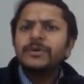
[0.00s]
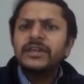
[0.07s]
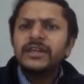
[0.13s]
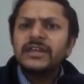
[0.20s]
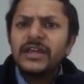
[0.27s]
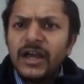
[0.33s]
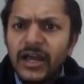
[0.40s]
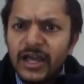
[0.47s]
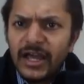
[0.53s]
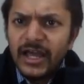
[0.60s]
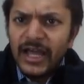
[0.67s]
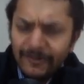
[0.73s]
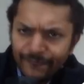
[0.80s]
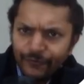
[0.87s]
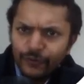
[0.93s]
be
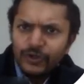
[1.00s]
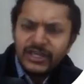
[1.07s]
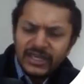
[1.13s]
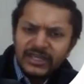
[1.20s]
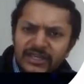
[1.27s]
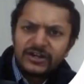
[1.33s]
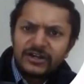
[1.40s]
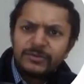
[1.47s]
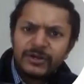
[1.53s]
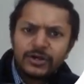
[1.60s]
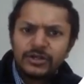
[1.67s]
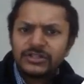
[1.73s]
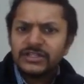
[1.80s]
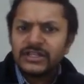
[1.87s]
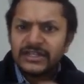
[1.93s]
helpful here
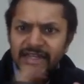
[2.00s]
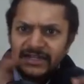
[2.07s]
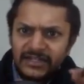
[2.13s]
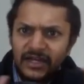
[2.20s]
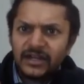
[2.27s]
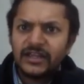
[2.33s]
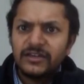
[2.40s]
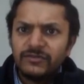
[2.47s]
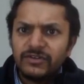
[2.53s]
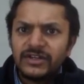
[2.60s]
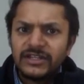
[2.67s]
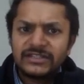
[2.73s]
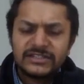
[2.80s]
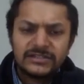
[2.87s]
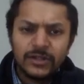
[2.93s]
because the data given
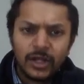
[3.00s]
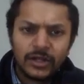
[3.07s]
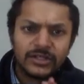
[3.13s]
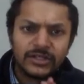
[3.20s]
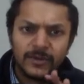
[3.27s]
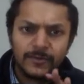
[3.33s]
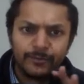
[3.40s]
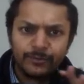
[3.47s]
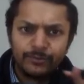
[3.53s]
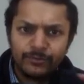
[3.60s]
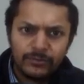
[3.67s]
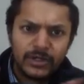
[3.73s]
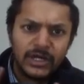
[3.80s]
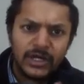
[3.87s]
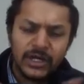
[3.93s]
is not
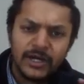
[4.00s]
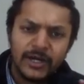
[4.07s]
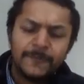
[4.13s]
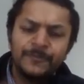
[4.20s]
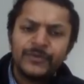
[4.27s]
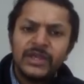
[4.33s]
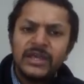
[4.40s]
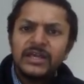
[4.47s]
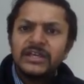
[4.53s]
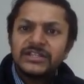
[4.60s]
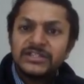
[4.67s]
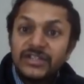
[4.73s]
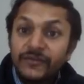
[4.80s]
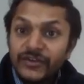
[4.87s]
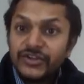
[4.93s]

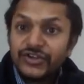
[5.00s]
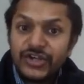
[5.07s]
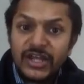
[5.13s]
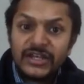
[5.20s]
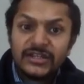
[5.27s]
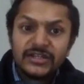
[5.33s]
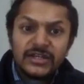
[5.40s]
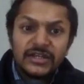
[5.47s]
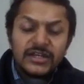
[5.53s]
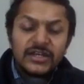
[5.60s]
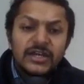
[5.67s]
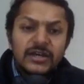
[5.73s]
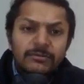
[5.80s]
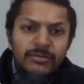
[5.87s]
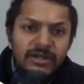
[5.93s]
sufficient.
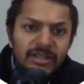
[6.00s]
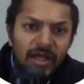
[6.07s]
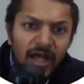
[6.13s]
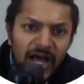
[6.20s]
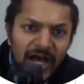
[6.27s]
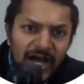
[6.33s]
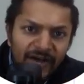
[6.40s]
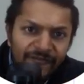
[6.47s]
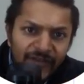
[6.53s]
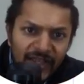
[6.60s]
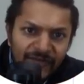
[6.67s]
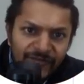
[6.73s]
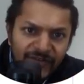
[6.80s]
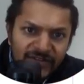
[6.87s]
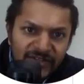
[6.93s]
But the
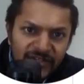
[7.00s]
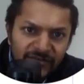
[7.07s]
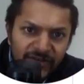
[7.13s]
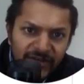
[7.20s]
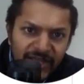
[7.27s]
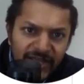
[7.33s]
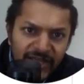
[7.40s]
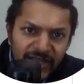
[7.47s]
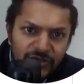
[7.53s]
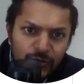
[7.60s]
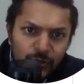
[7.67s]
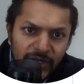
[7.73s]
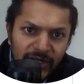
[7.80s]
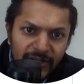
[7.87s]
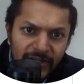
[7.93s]
half-life is given as
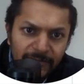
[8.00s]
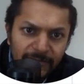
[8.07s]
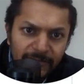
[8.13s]
20.